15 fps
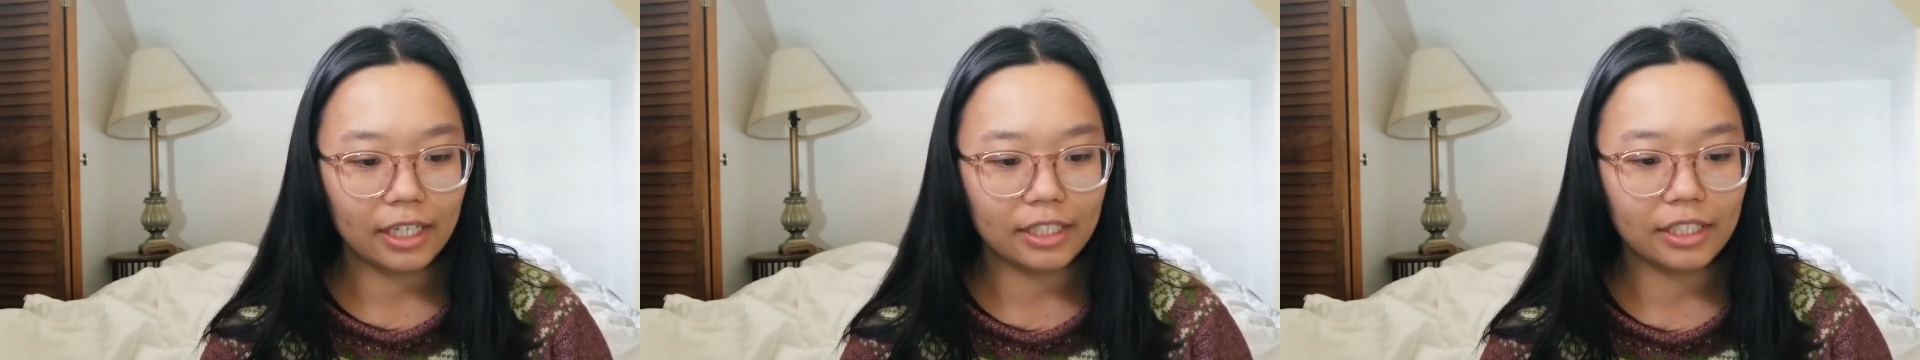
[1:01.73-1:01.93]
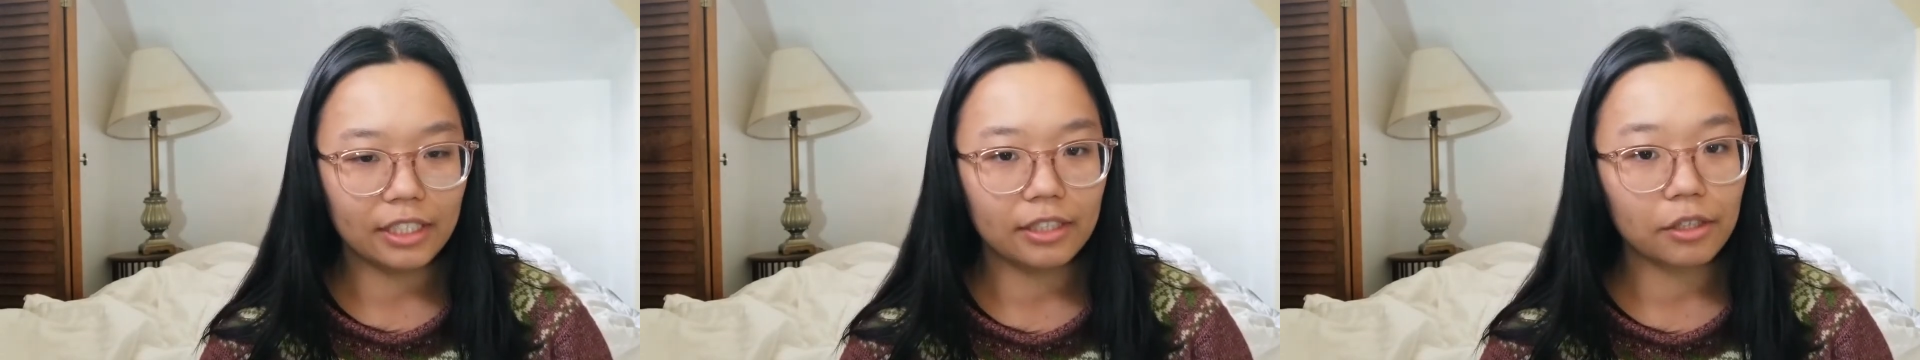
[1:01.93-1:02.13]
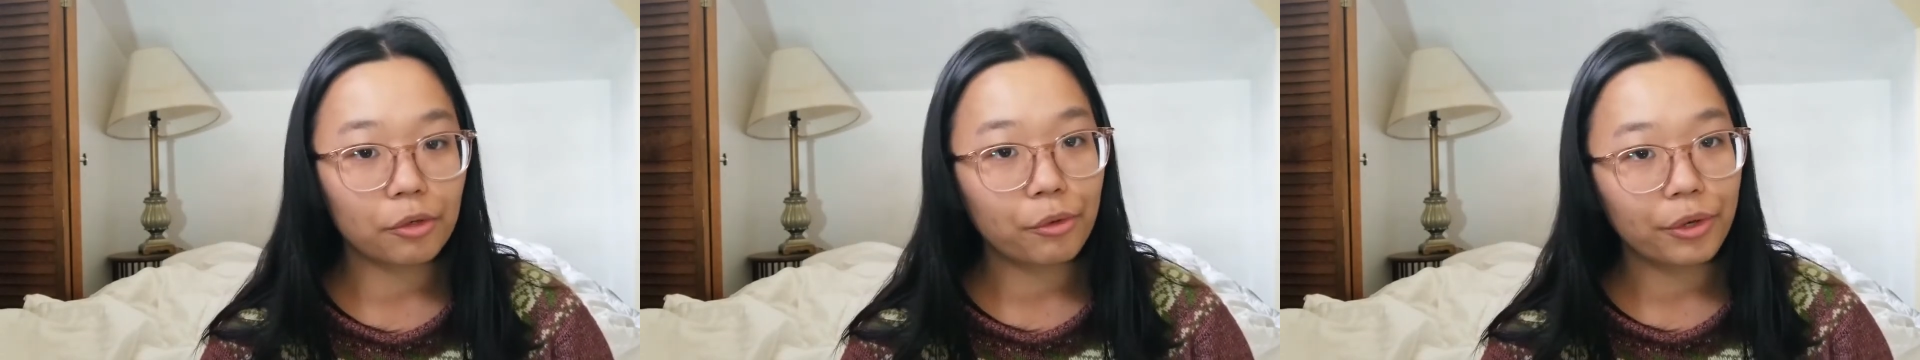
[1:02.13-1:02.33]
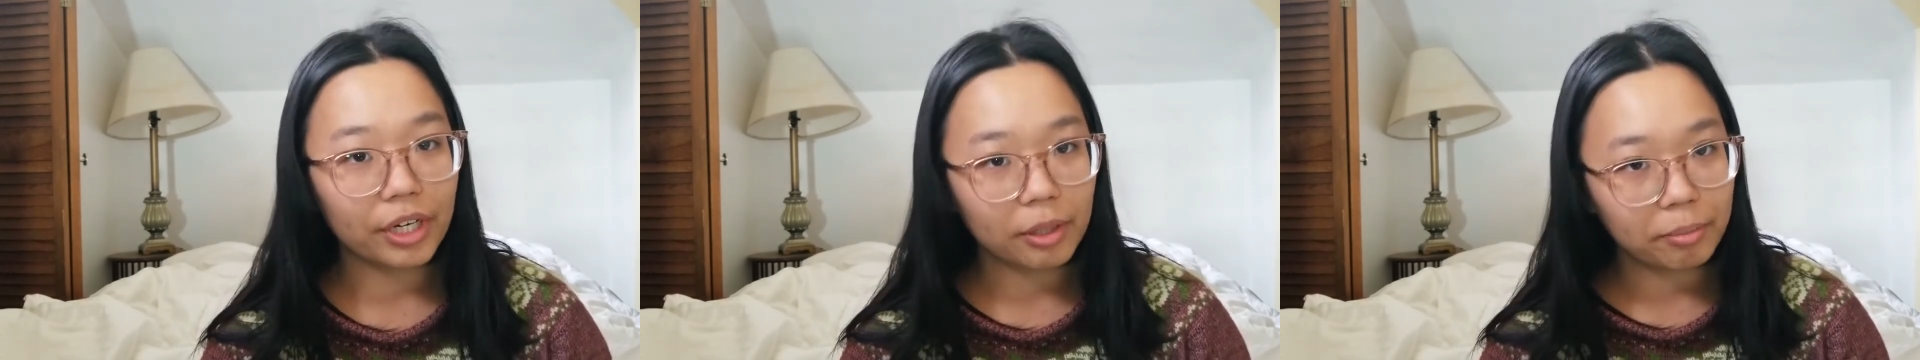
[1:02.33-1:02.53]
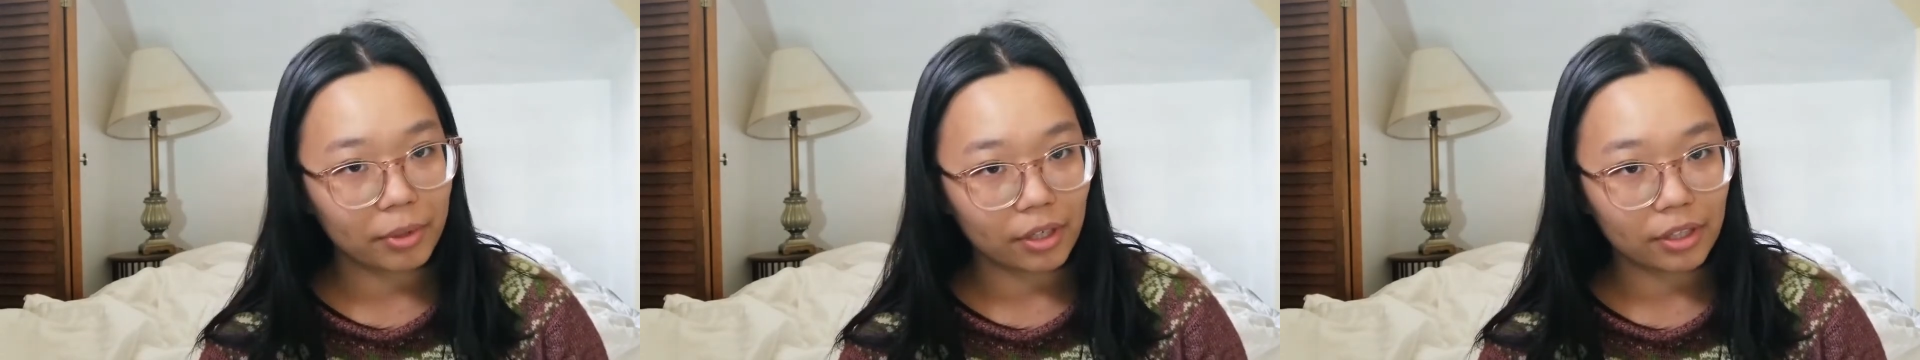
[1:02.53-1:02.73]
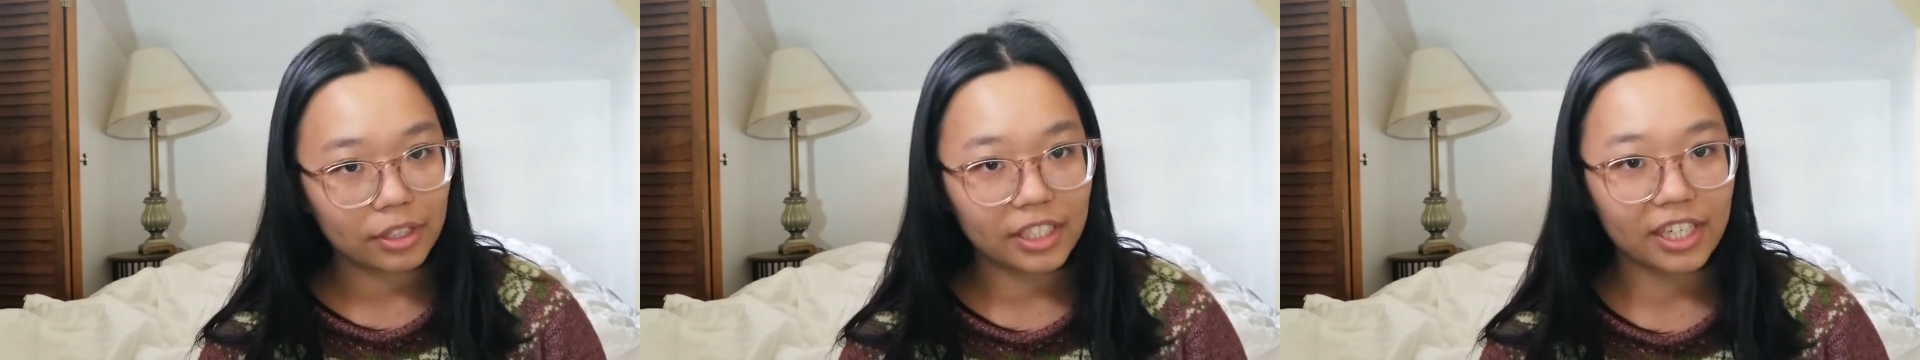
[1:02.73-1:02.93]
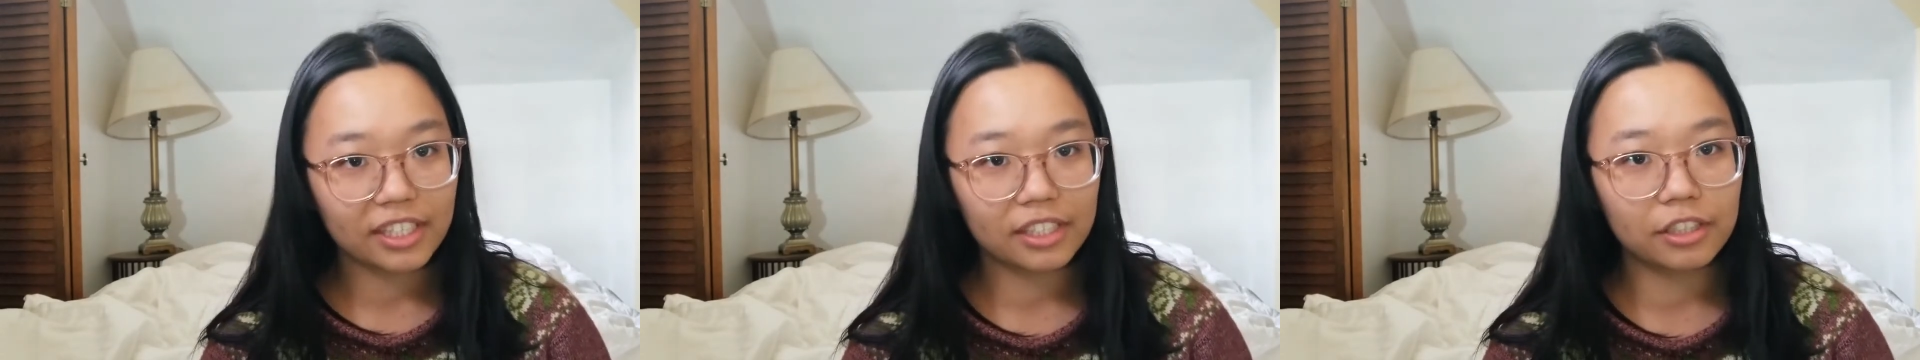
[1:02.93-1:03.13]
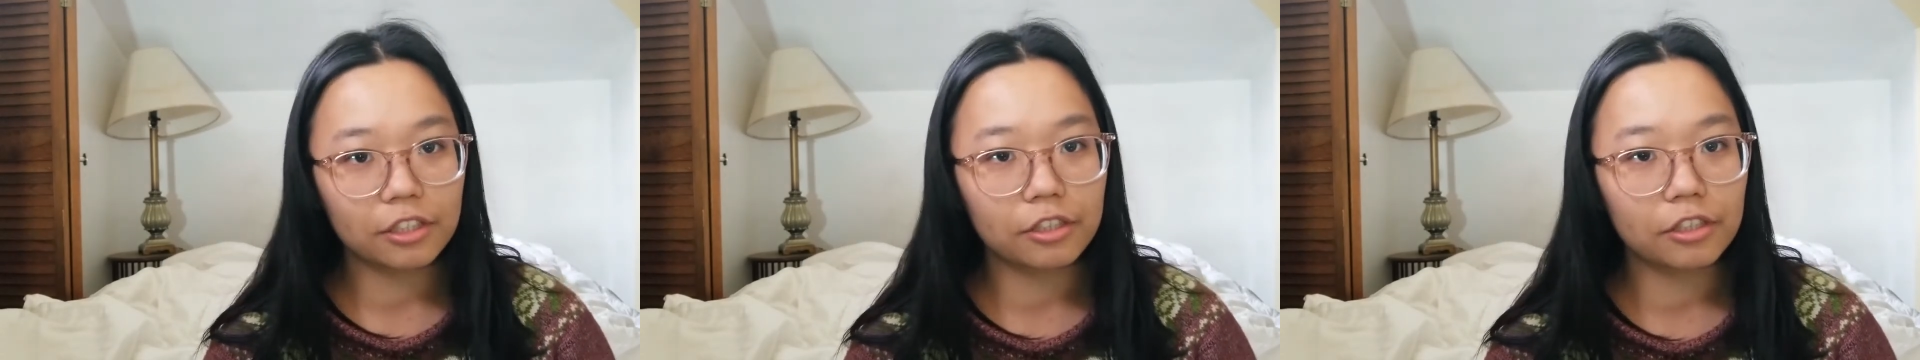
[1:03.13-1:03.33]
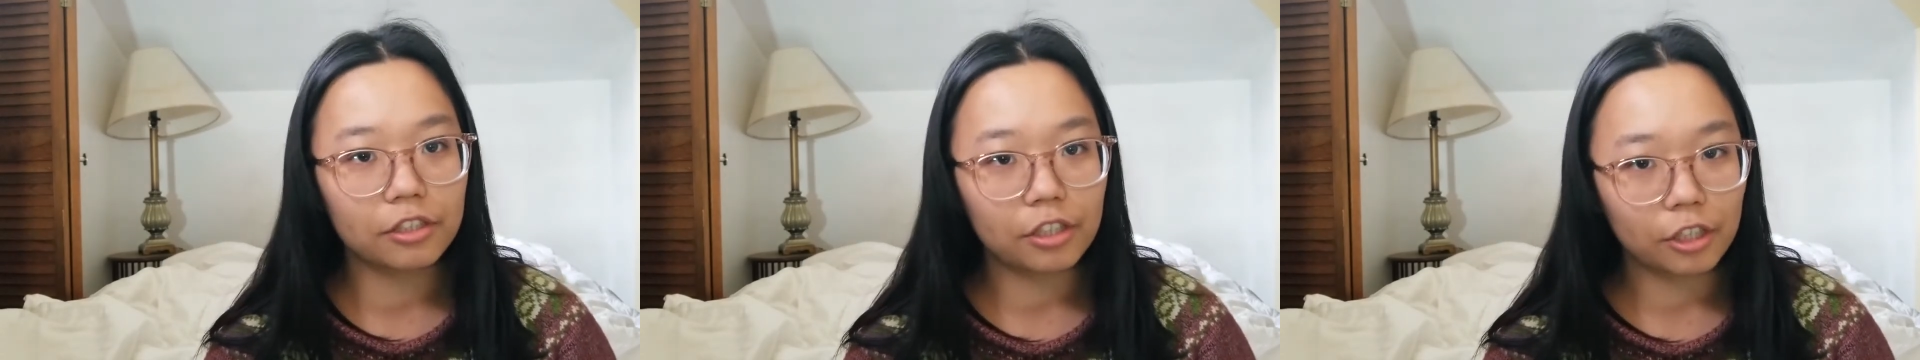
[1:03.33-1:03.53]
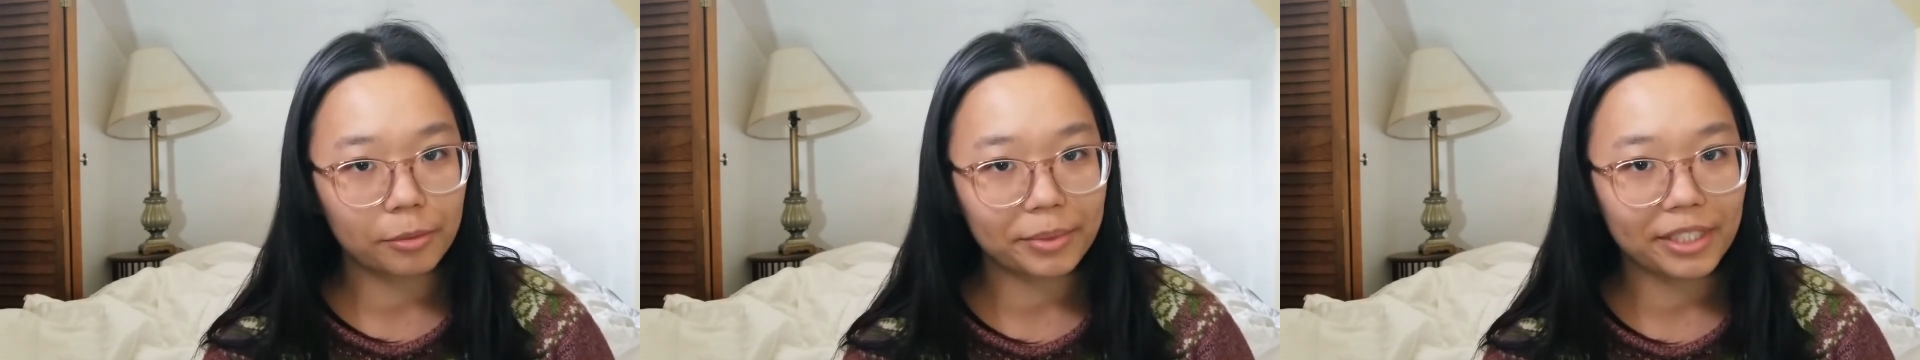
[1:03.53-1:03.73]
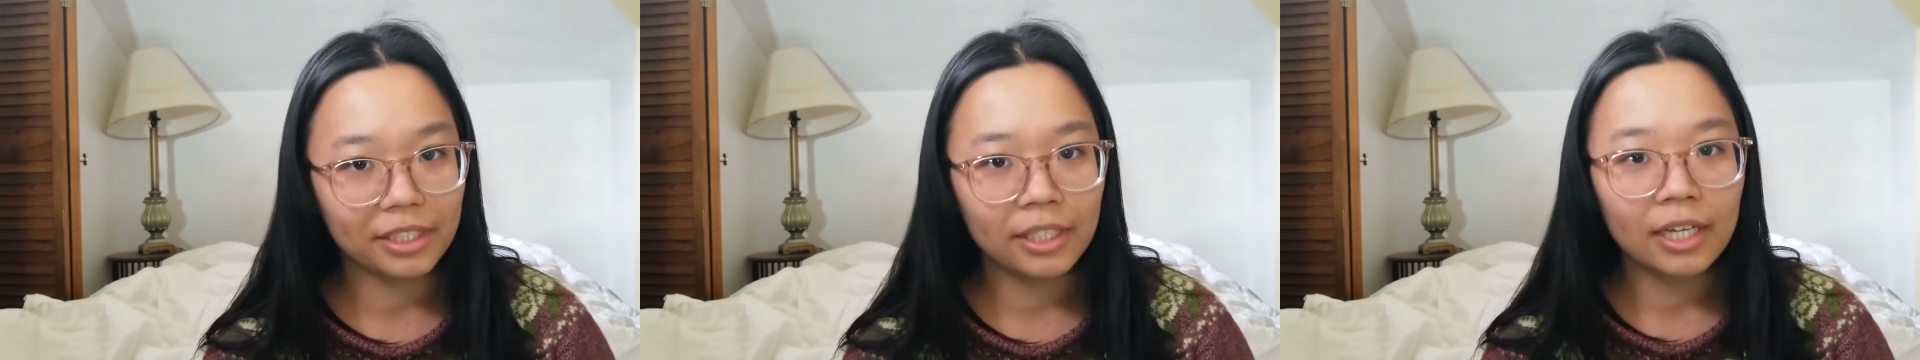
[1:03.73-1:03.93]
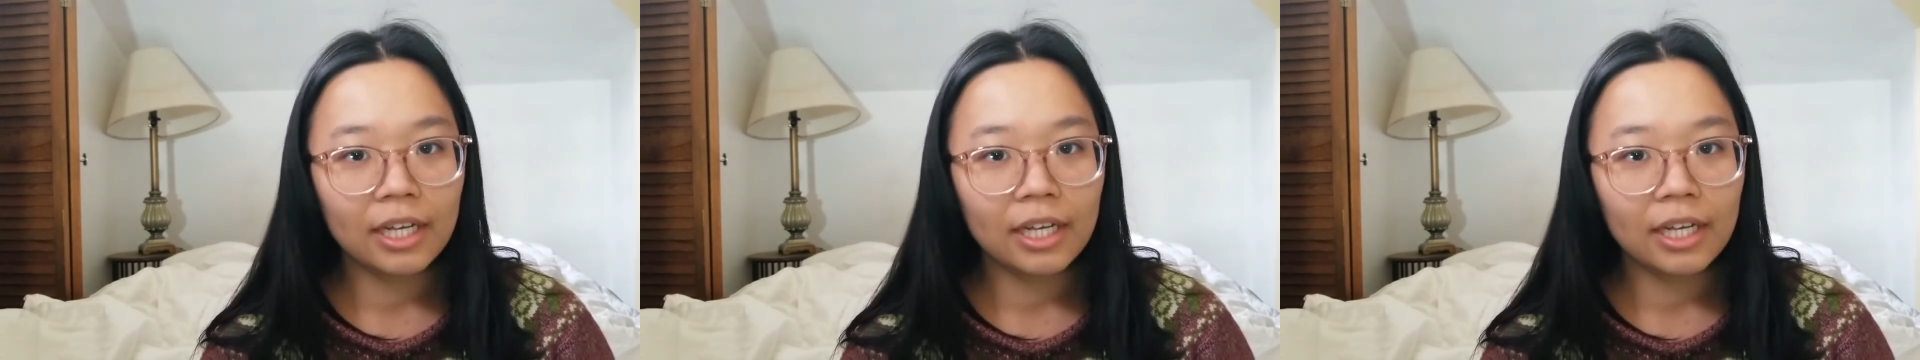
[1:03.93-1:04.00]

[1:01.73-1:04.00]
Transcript: I did a quick burn test to determine